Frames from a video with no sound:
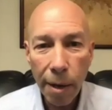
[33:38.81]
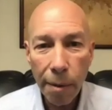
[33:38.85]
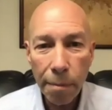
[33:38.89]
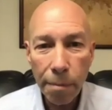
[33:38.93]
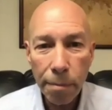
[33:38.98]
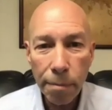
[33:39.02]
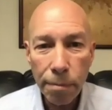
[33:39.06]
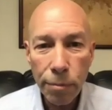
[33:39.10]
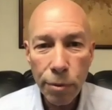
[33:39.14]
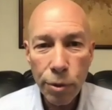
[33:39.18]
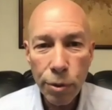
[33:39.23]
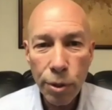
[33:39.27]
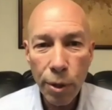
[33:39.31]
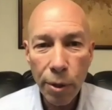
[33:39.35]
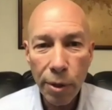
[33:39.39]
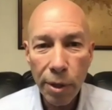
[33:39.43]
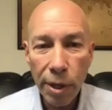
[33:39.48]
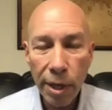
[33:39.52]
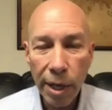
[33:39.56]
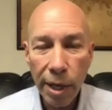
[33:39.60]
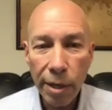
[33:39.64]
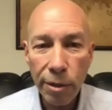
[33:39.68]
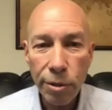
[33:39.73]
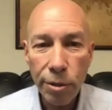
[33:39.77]
So
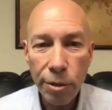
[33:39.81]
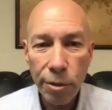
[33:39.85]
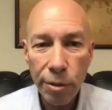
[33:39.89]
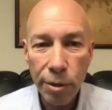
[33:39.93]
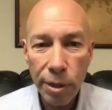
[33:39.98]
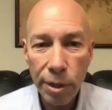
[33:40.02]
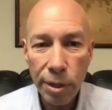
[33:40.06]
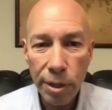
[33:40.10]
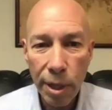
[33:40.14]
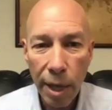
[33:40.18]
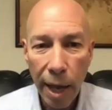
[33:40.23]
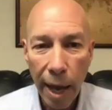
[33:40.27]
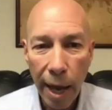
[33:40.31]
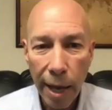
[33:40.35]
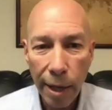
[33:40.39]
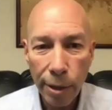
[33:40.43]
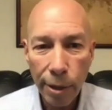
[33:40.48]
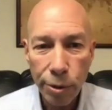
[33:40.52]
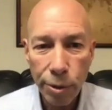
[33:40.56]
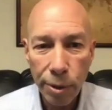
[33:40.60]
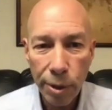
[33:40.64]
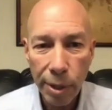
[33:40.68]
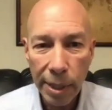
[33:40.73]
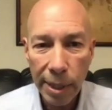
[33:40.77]
the answer is
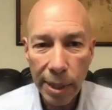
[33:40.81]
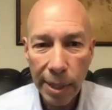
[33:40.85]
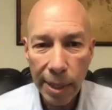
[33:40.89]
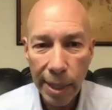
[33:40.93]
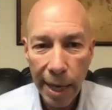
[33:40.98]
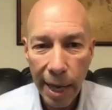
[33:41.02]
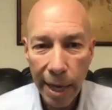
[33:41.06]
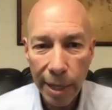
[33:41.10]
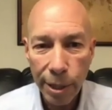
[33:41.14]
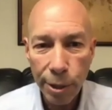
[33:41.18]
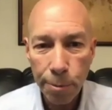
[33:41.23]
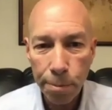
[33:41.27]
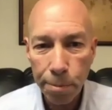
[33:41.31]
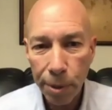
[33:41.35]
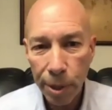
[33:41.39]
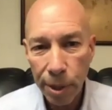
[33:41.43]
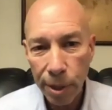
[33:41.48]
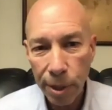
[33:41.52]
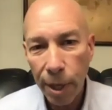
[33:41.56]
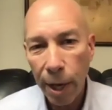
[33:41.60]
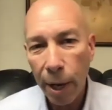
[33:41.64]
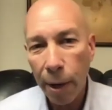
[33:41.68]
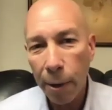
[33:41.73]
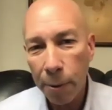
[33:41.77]
actually yes, but
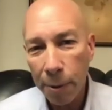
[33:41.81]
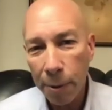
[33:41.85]
no.